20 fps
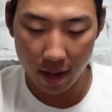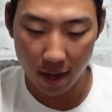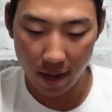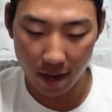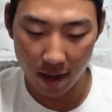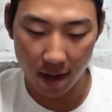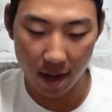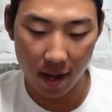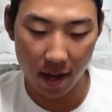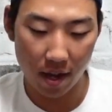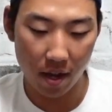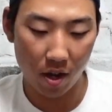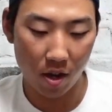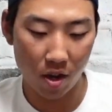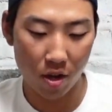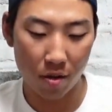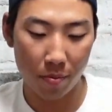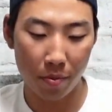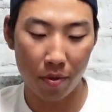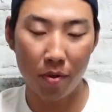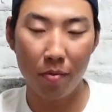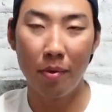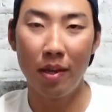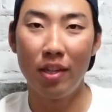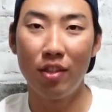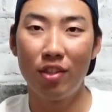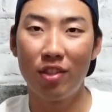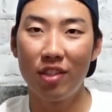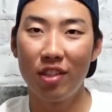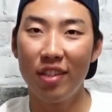And honorable
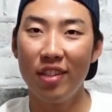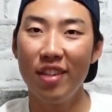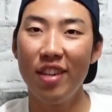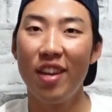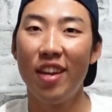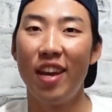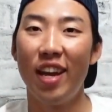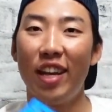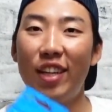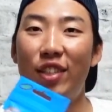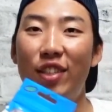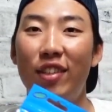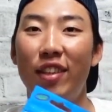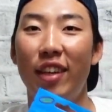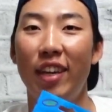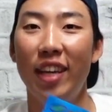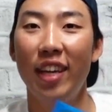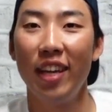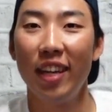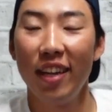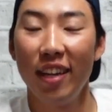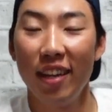mention, actually,